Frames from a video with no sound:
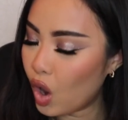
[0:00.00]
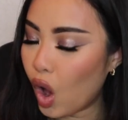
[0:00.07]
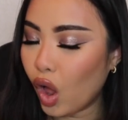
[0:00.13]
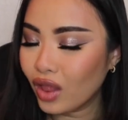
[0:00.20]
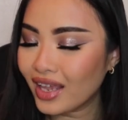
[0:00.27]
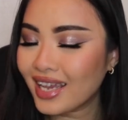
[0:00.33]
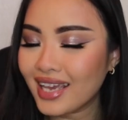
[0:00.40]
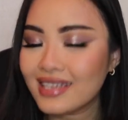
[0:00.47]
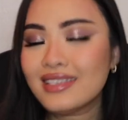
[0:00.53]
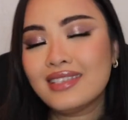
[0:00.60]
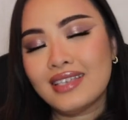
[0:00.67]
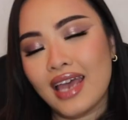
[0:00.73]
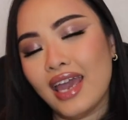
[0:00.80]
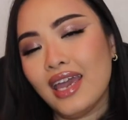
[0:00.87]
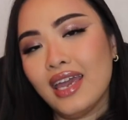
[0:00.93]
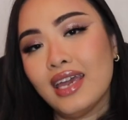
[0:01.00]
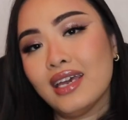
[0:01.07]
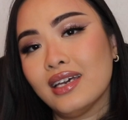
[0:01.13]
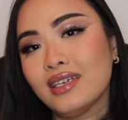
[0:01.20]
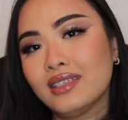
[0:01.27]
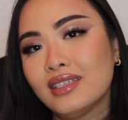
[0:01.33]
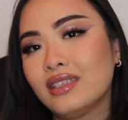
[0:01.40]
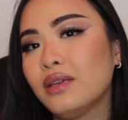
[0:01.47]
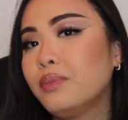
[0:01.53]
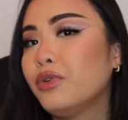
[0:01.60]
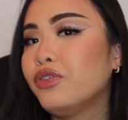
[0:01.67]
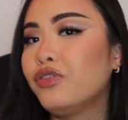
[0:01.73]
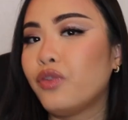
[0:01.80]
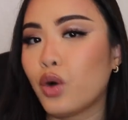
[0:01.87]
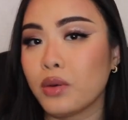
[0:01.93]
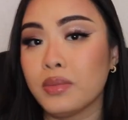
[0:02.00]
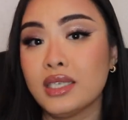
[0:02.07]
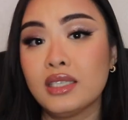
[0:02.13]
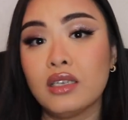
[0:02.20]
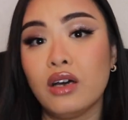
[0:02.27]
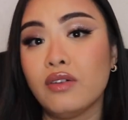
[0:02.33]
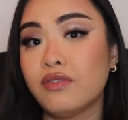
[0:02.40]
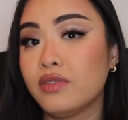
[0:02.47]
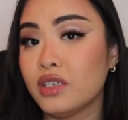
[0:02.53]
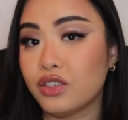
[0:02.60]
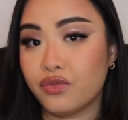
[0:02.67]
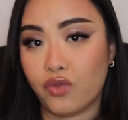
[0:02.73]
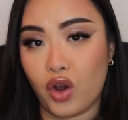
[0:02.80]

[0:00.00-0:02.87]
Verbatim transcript: All I can say is the performance of this